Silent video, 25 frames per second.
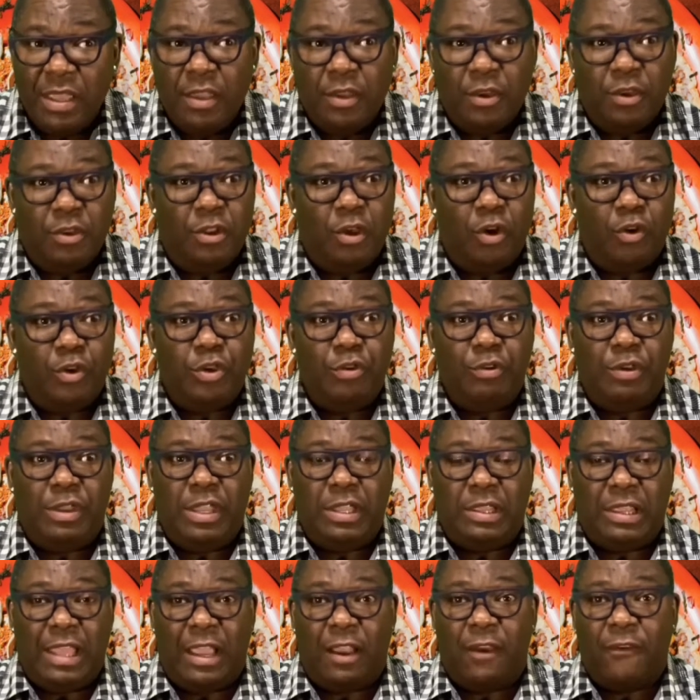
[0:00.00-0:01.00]
You know, you'll
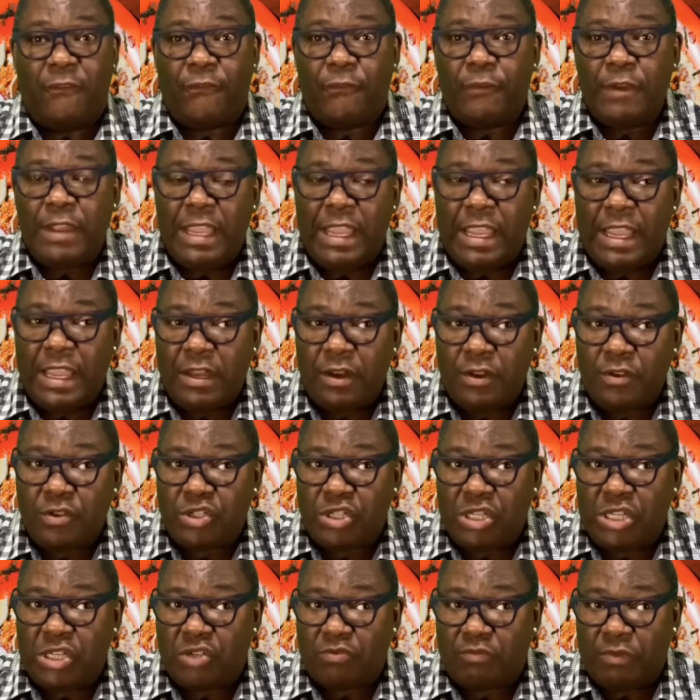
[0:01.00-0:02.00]
get like a free
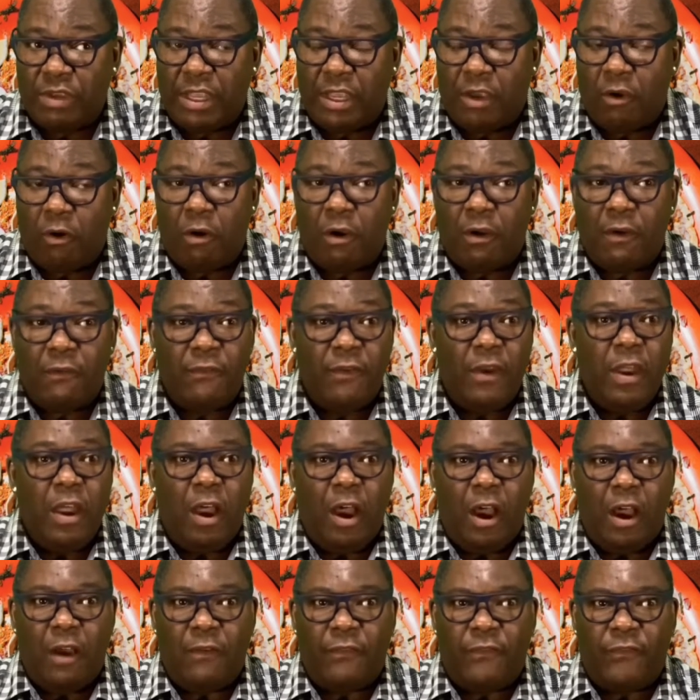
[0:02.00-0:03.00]
energy drink or
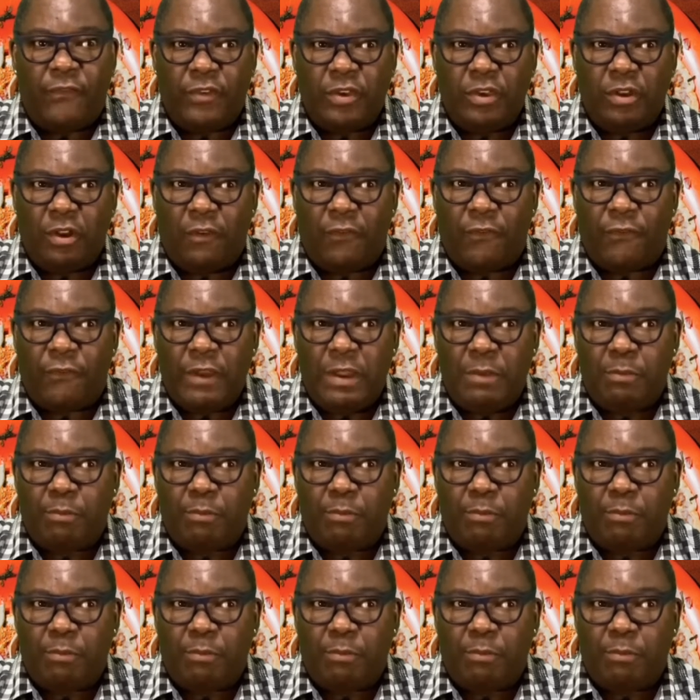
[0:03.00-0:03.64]
a you know free